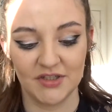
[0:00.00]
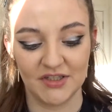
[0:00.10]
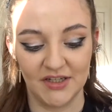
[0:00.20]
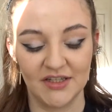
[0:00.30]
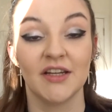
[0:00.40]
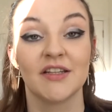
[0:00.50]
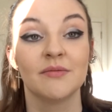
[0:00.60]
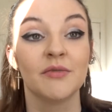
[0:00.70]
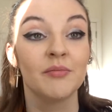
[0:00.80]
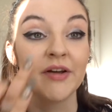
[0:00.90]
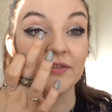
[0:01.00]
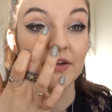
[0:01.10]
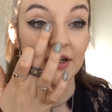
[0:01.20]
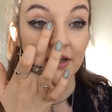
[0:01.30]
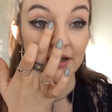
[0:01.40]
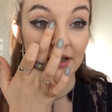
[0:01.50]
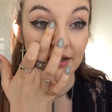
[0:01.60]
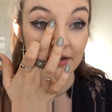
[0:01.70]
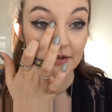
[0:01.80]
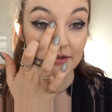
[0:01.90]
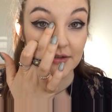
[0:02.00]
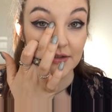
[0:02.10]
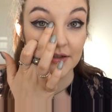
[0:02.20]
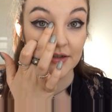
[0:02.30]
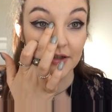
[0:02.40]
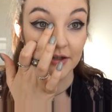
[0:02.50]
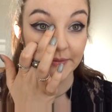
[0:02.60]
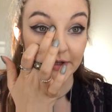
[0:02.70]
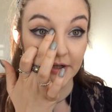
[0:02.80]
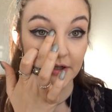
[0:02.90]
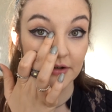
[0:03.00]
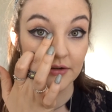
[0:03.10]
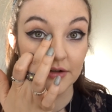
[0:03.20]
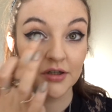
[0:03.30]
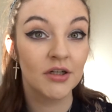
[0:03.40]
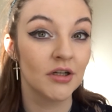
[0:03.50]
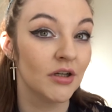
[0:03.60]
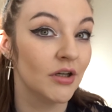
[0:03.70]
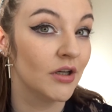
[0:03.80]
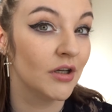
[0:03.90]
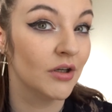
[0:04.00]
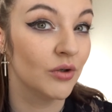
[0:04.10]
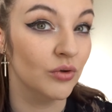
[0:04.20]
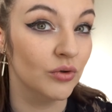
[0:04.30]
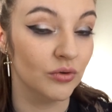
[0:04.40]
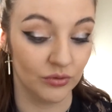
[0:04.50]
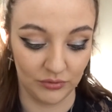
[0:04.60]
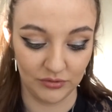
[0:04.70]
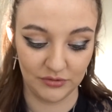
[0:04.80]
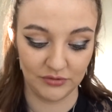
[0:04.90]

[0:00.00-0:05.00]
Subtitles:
Just going to take some with my finger and there we go. Ooh.